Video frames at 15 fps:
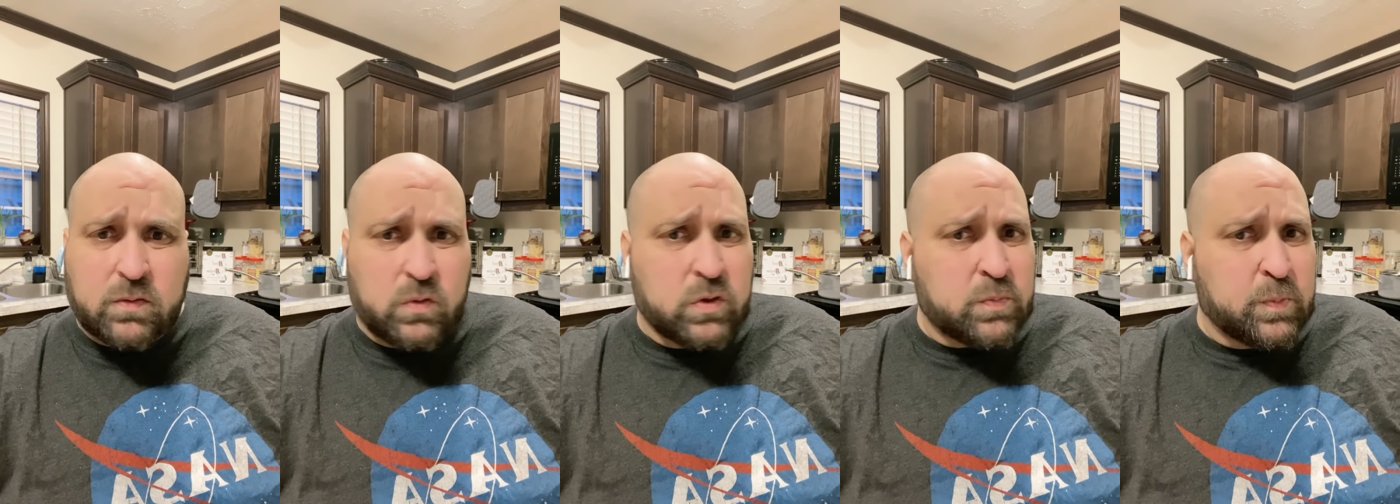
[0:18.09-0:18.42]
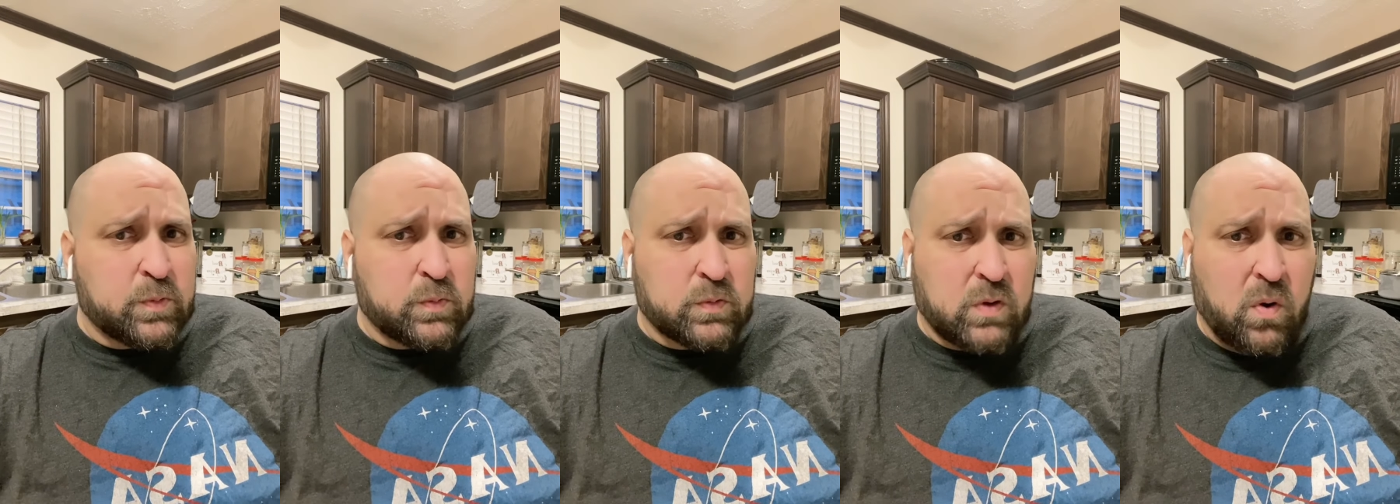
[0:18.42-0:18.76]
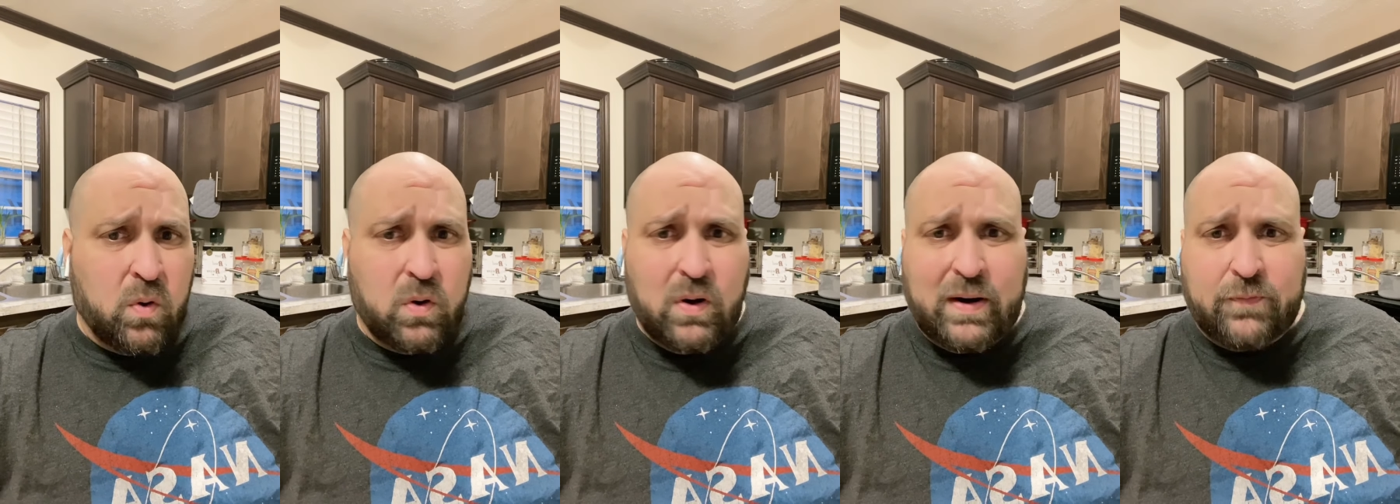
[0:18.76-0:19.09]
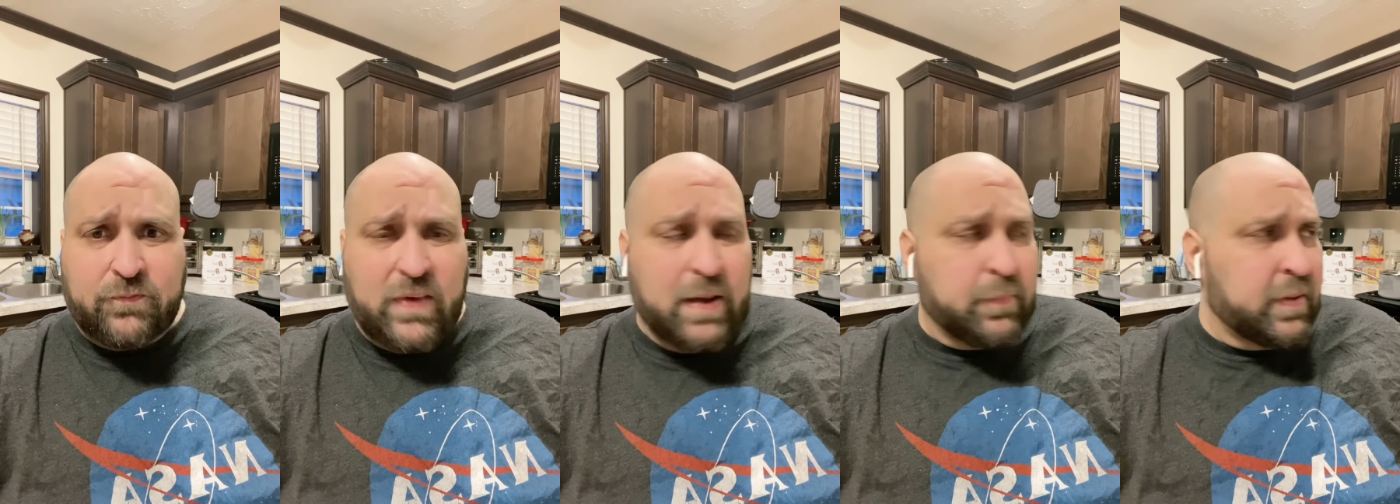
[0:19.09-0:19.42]
Christmas was going on and
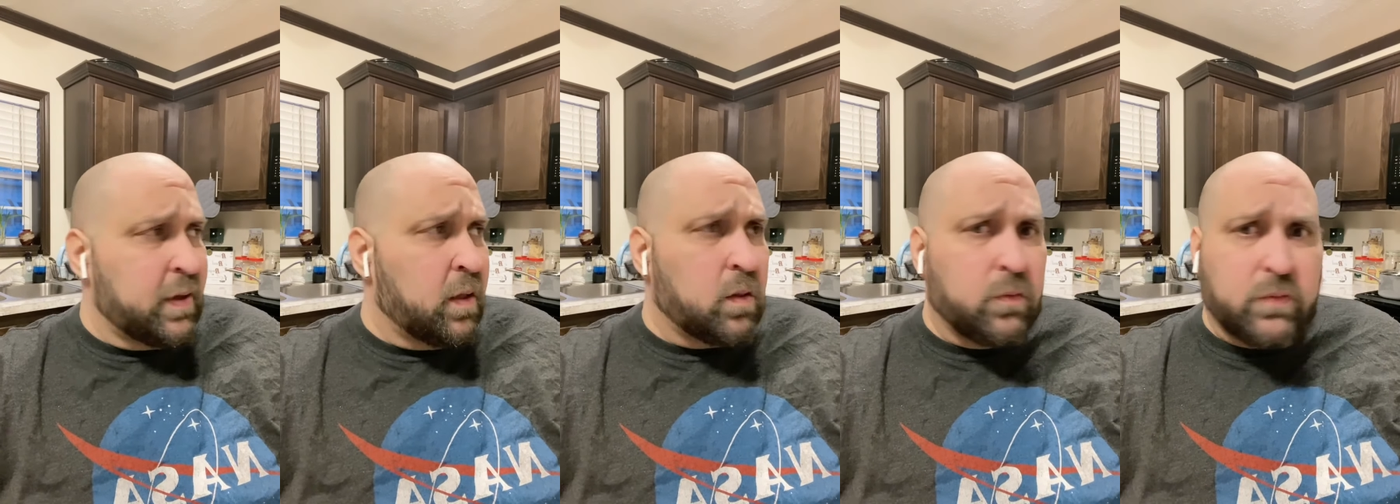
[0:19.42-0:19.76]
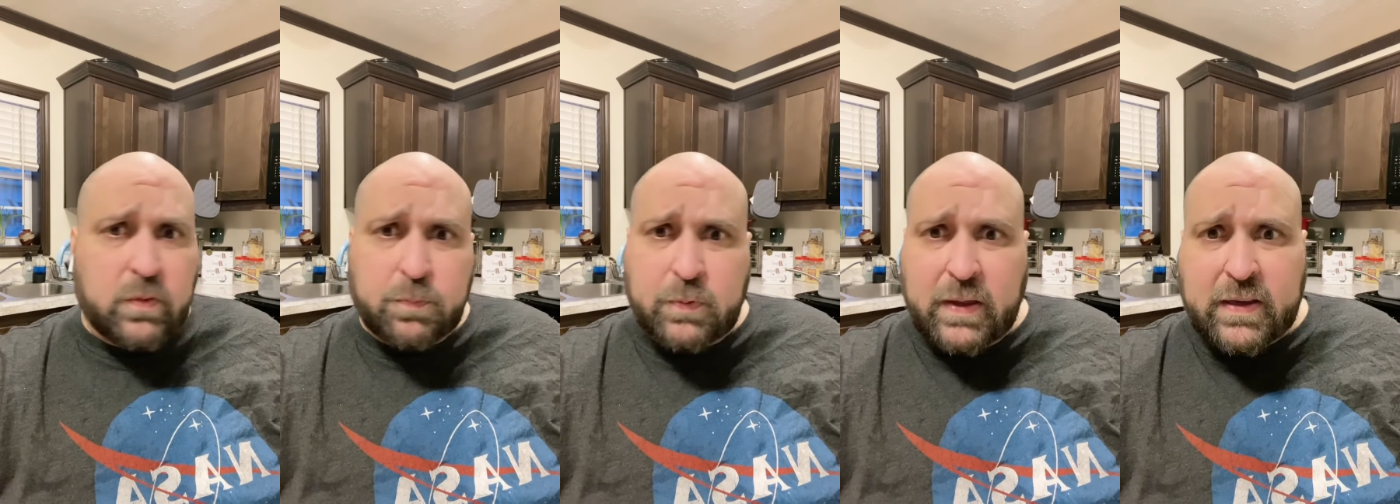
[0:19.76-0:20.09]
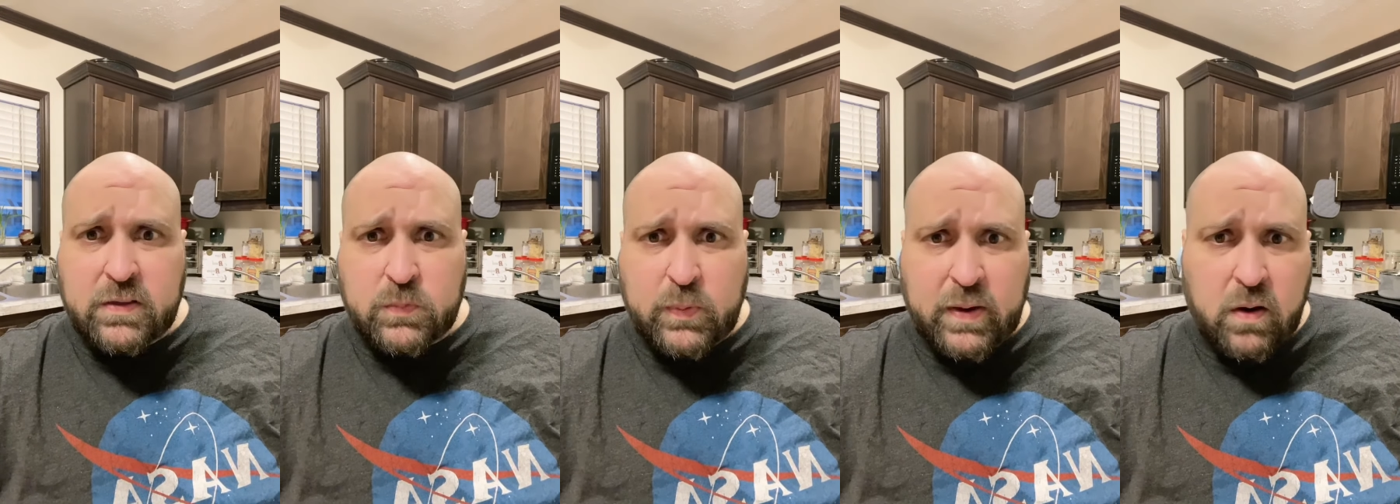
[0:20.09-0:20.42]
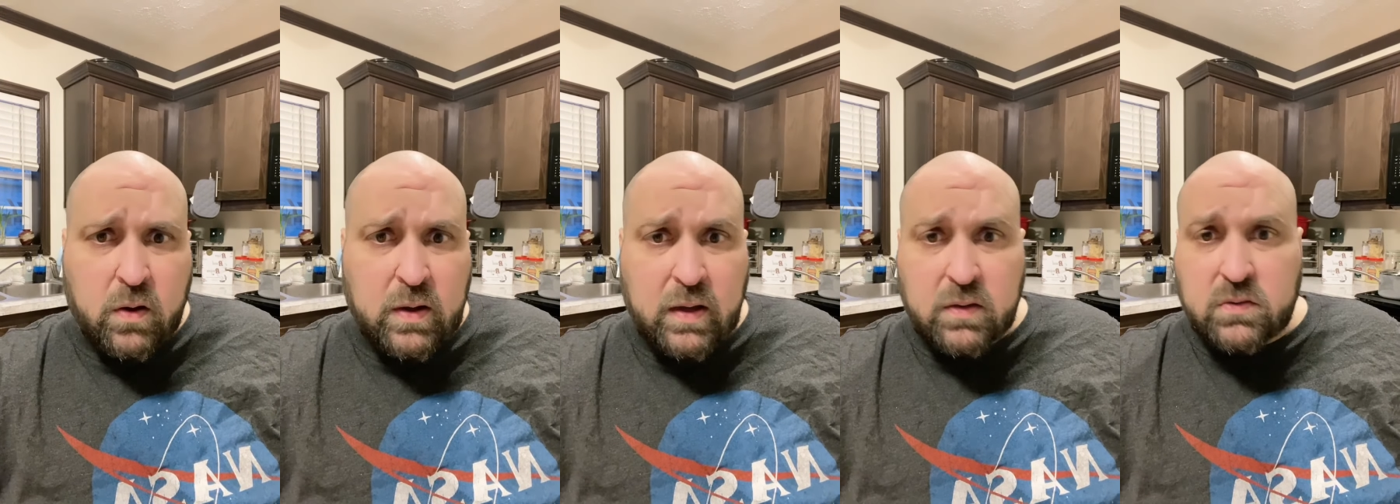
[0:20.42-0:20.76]
family all over the place. We had
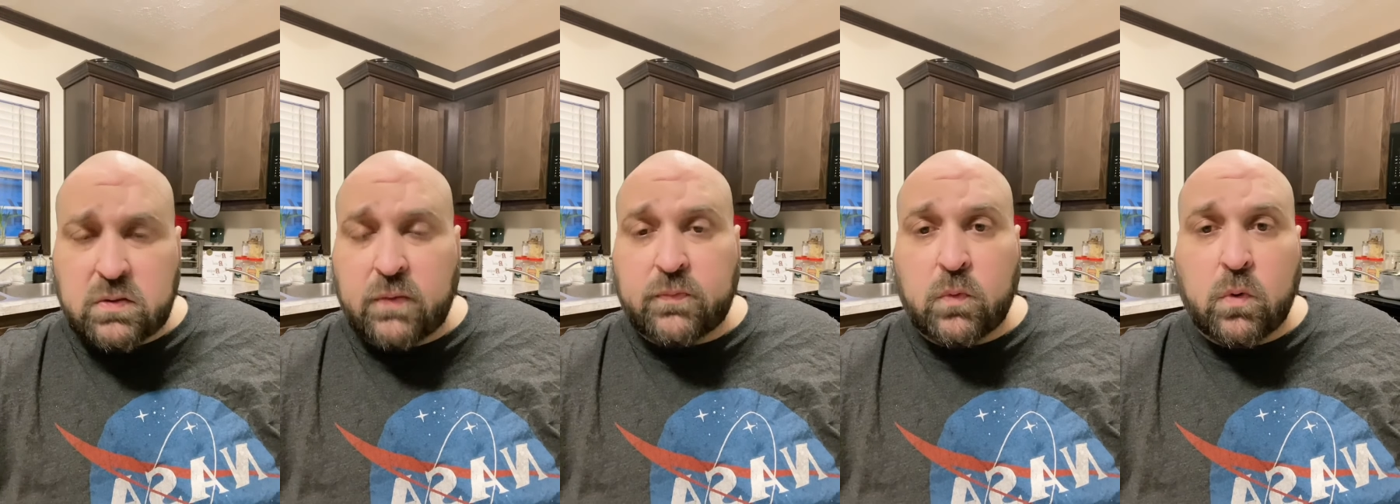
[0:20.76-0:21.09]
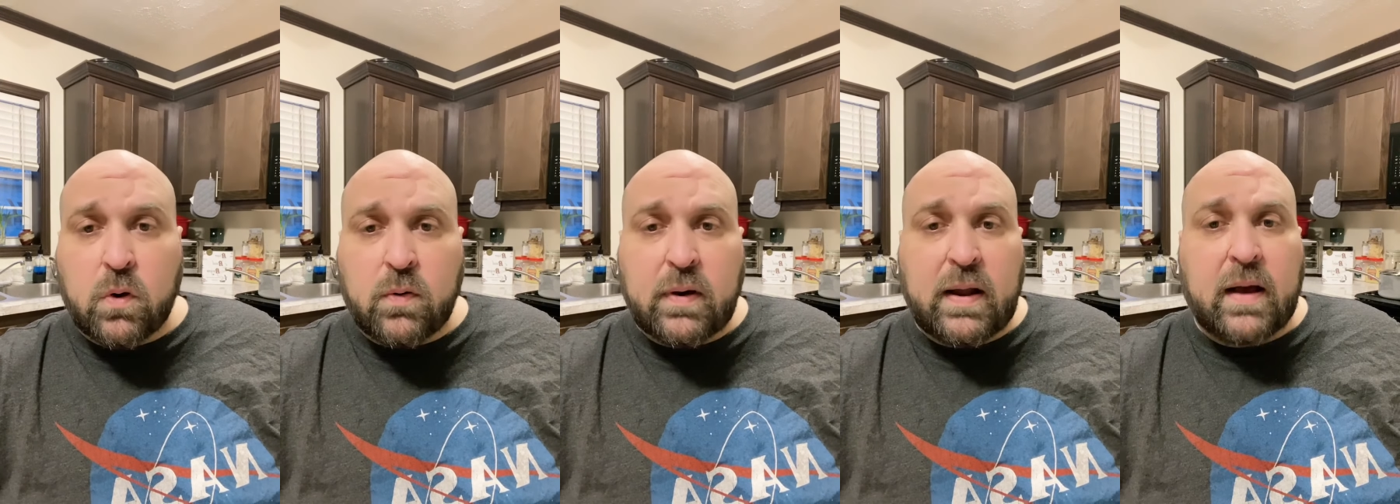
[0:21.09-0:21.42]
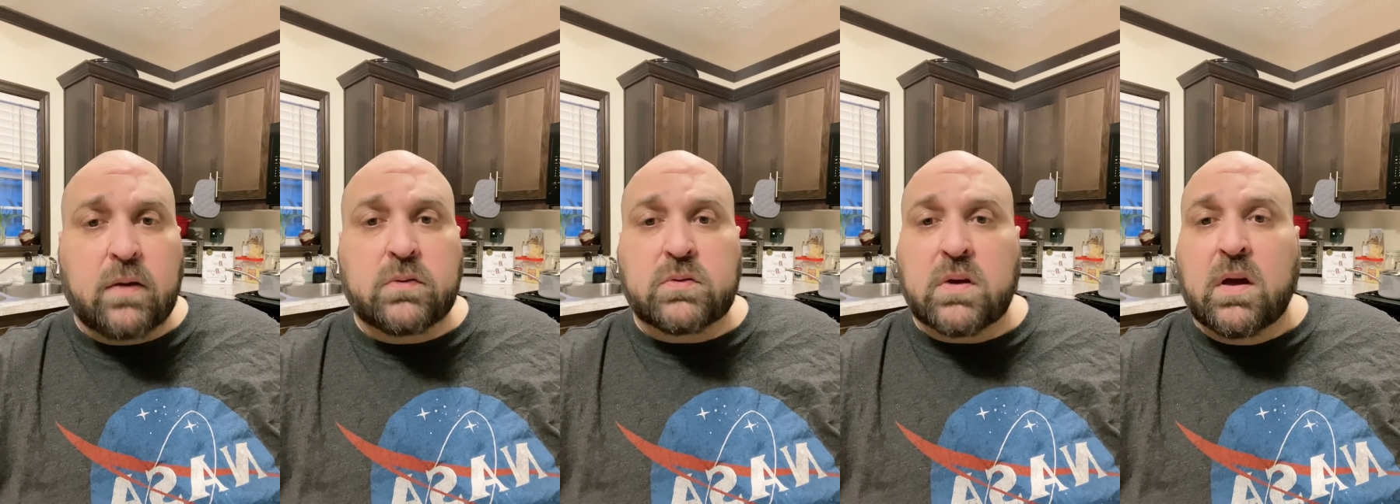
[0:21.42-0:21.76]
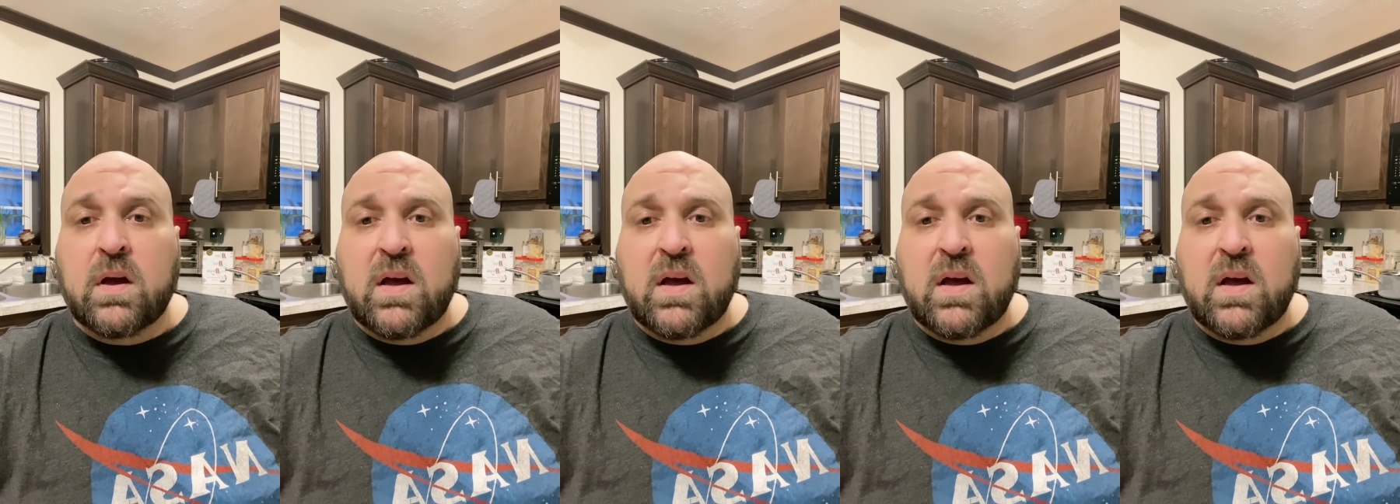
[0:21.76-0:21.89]
all kind of stuff going on in the house,